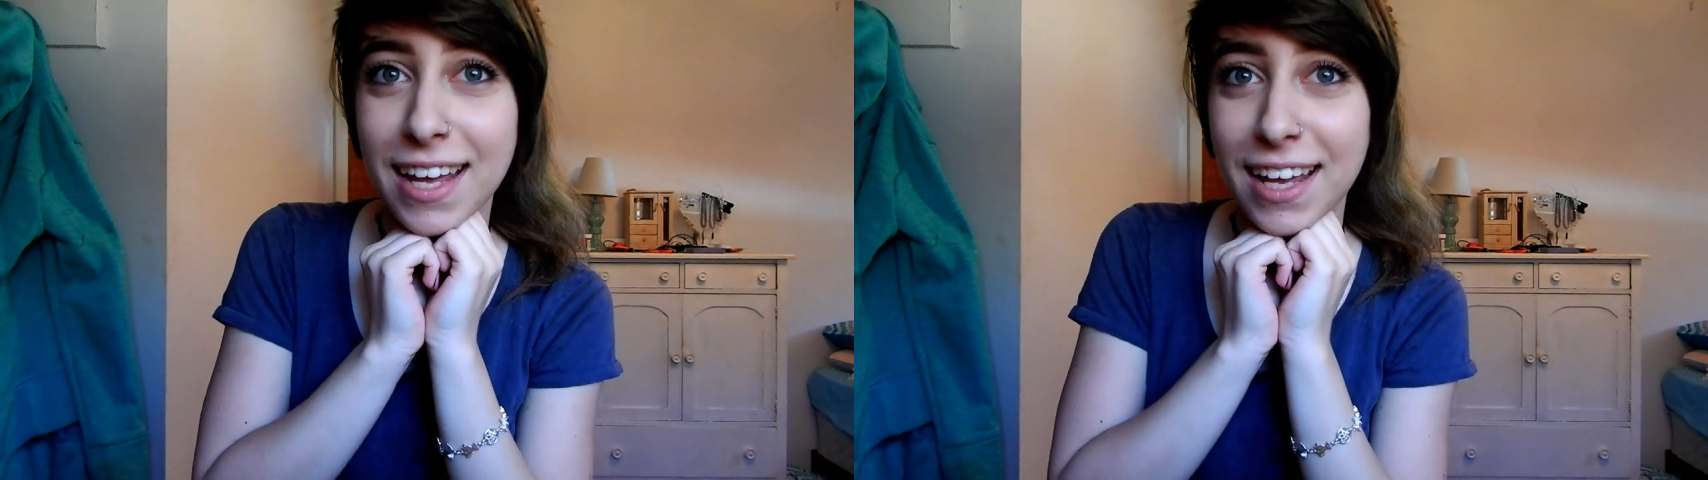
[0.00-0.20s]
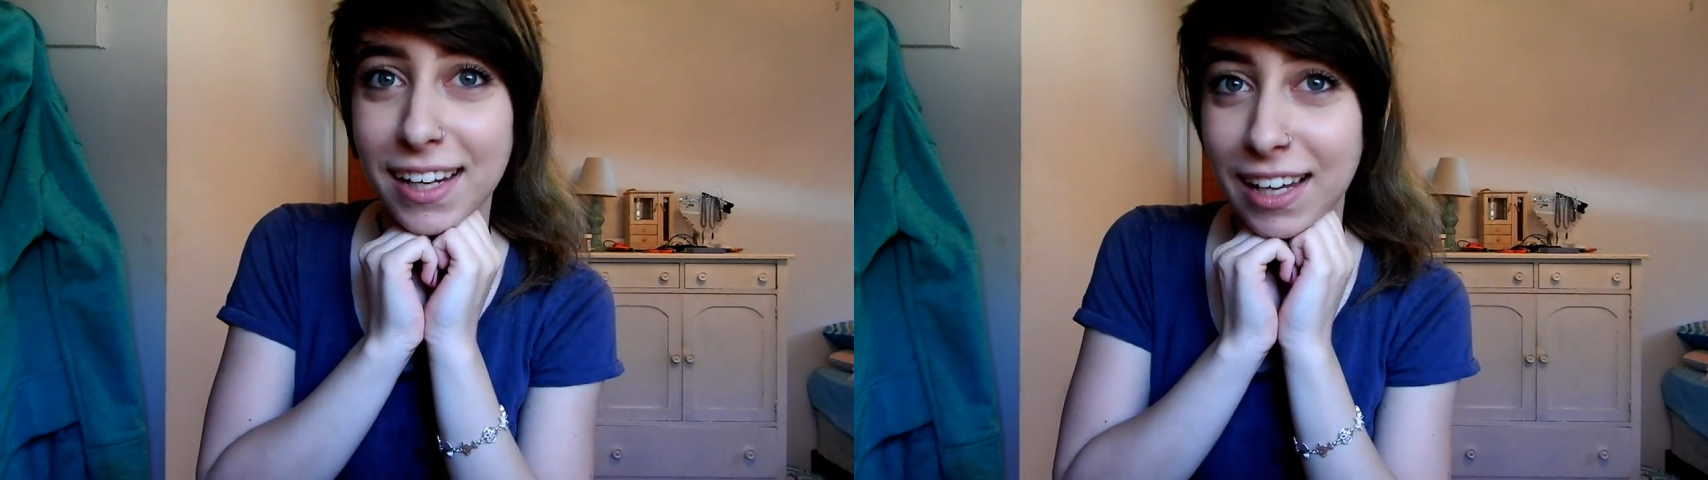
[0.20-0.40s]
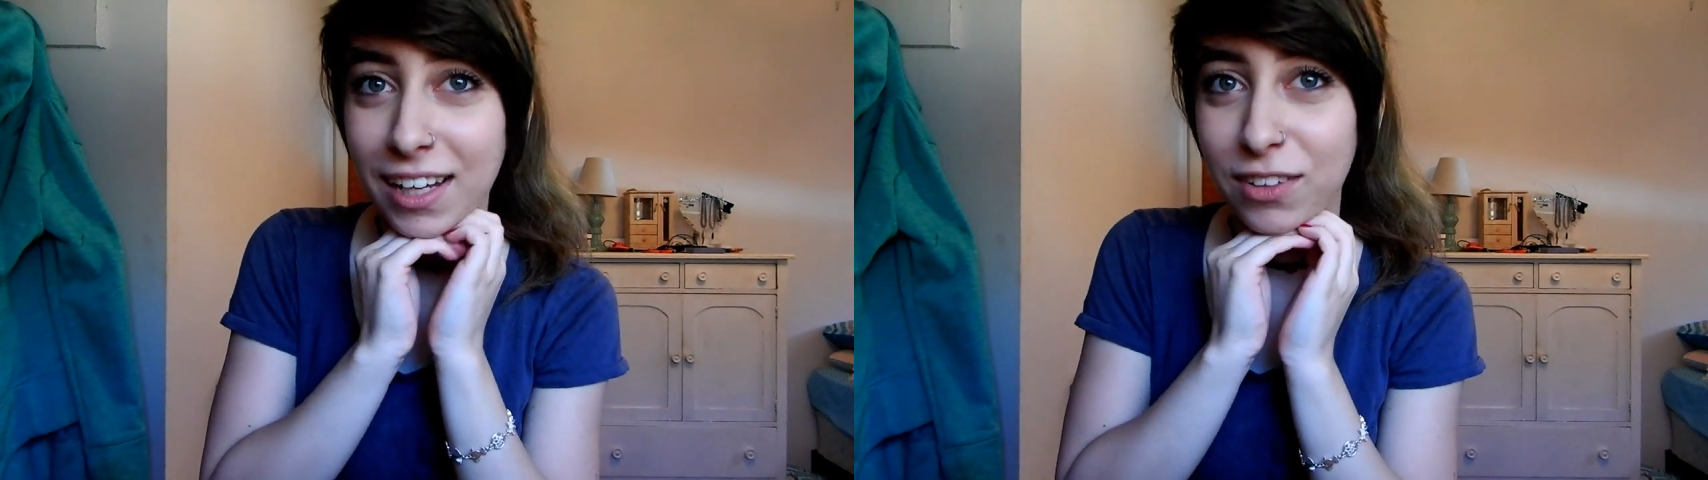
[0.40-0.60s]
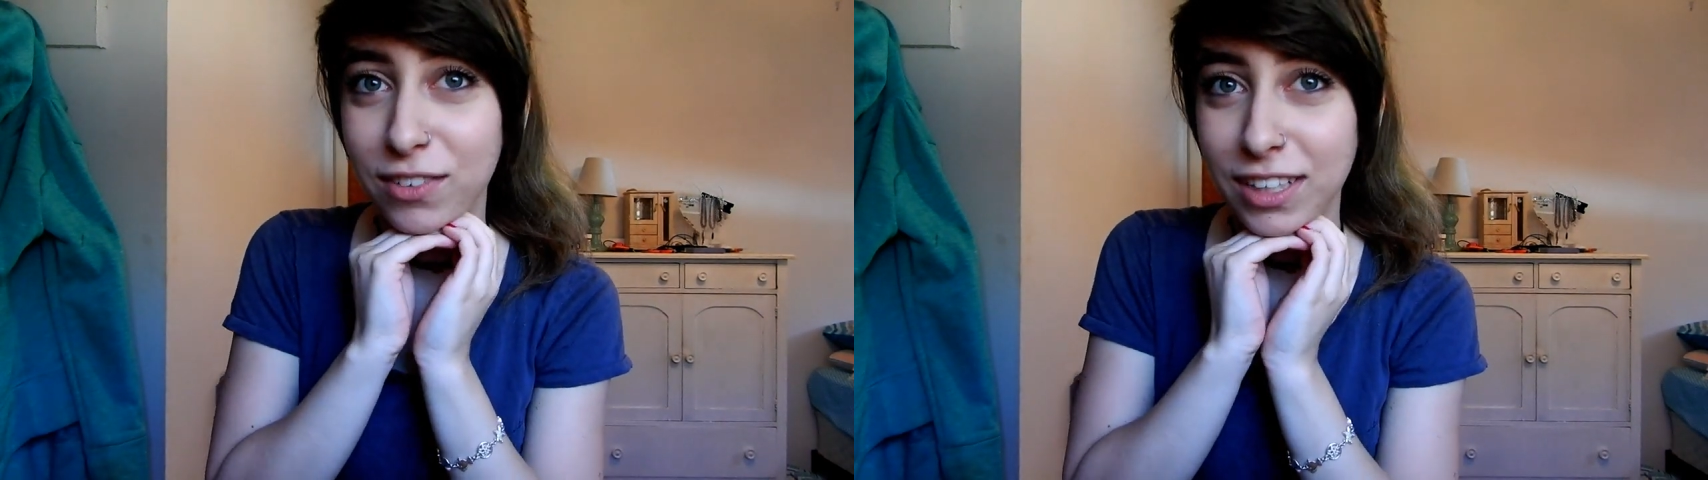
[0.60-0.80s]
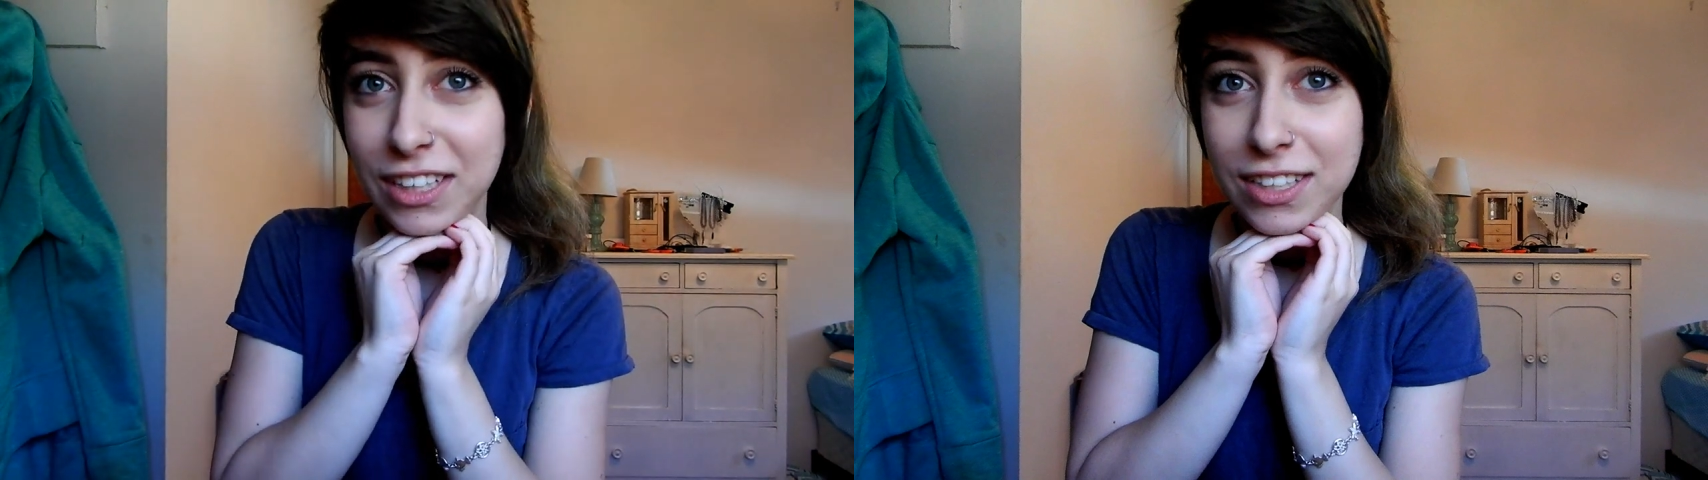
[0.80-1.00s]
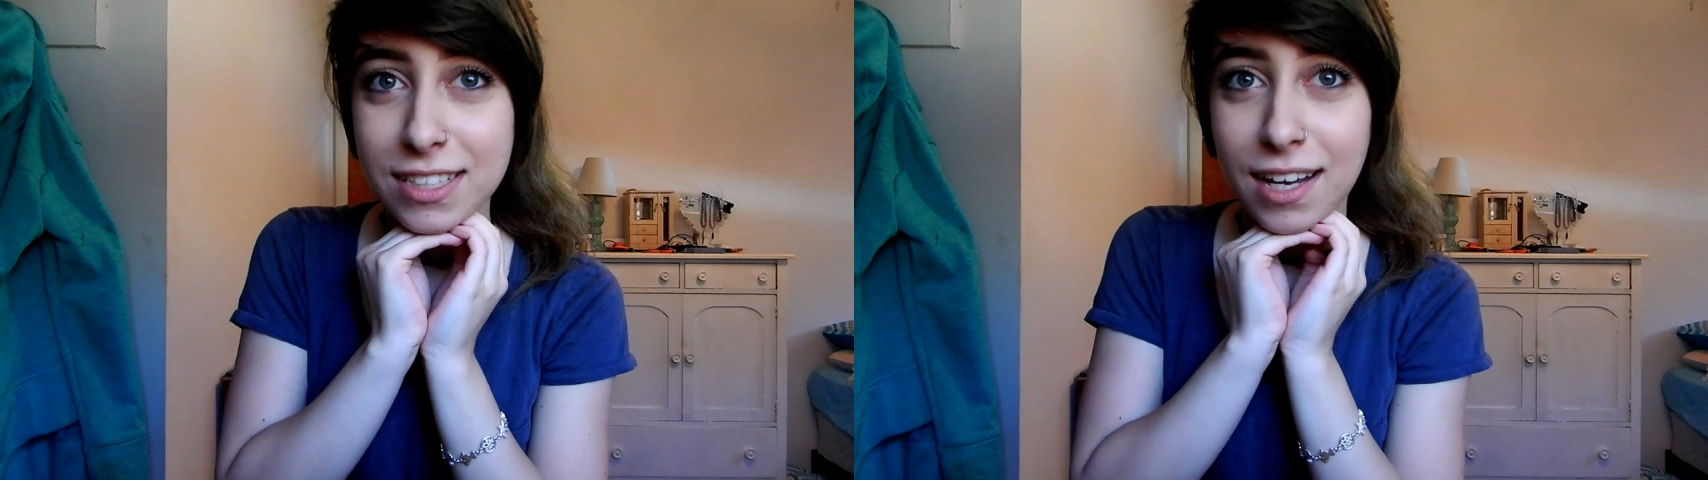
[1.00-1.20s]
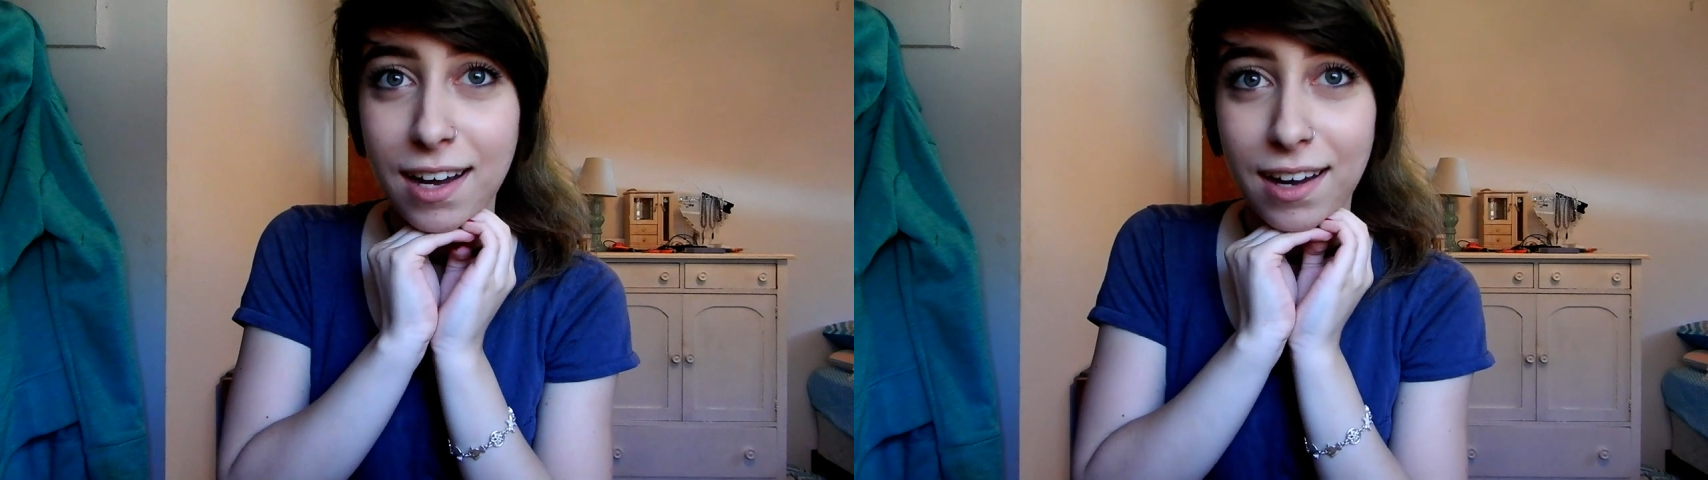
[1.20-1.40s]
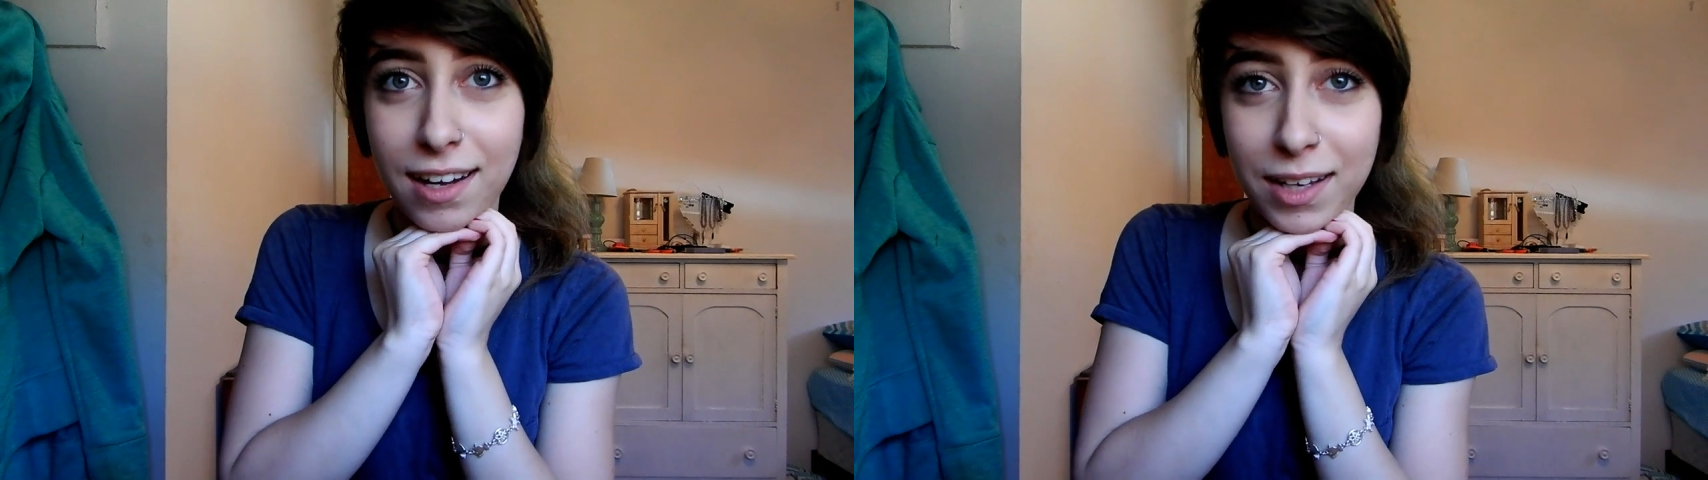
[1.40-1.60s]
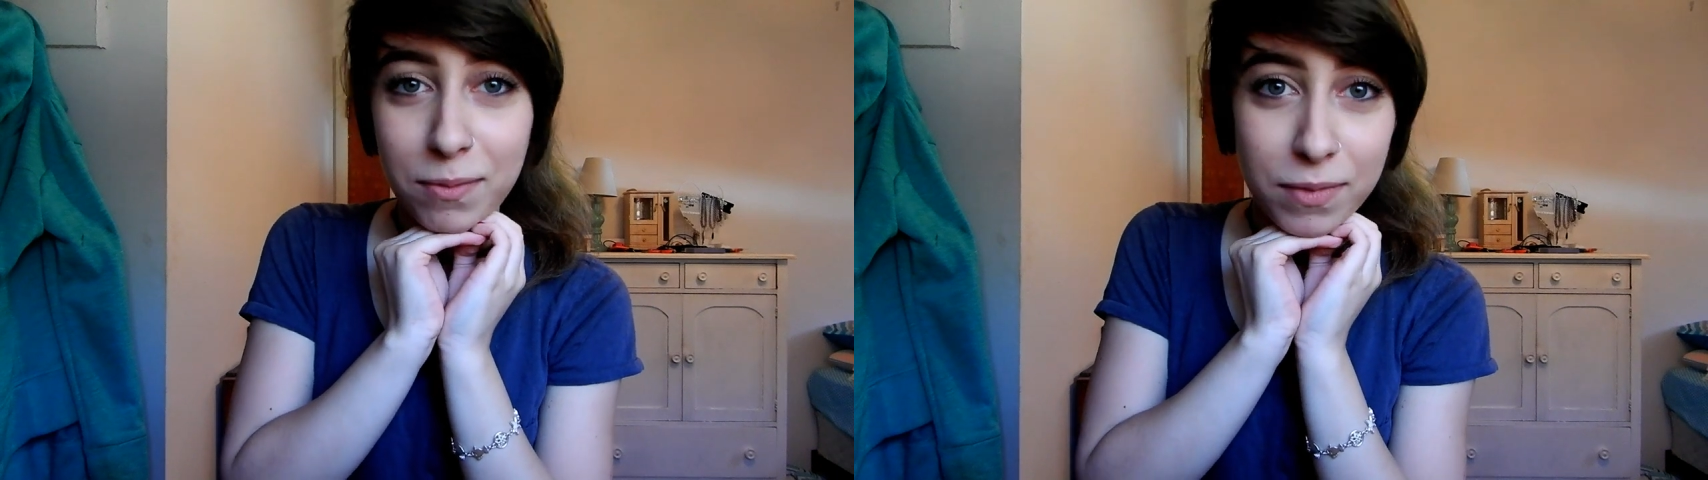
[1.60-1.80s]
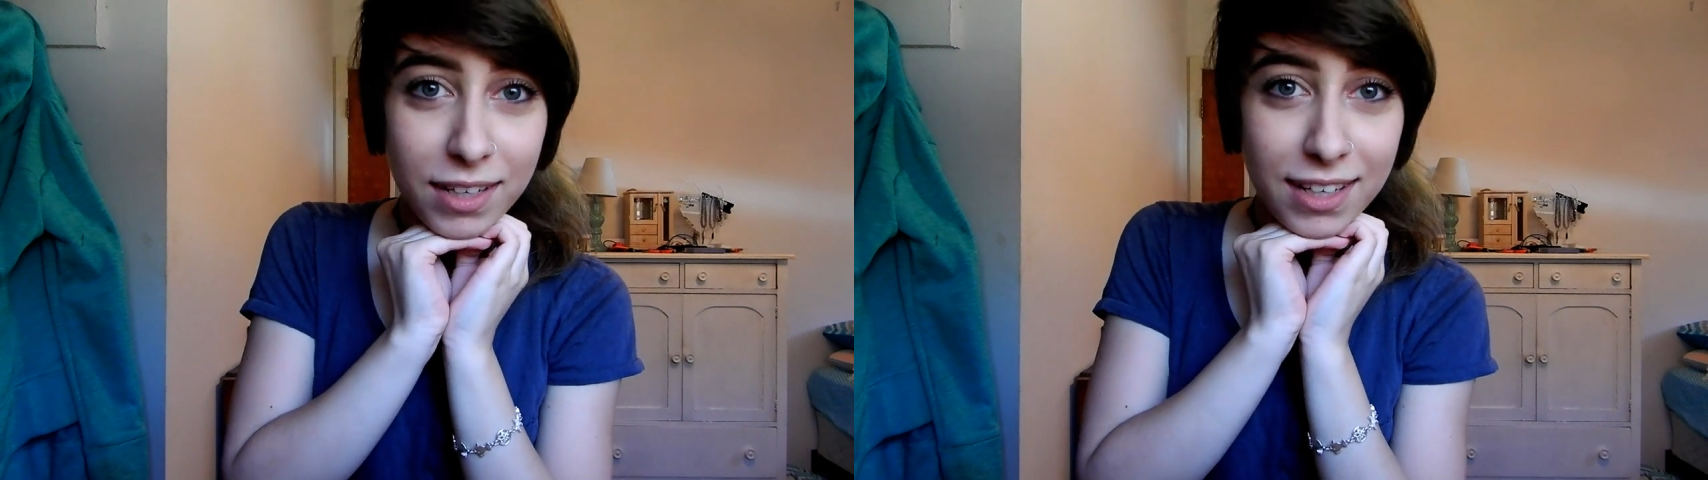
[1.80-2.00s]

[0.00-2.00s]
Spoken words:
And I had a really good time.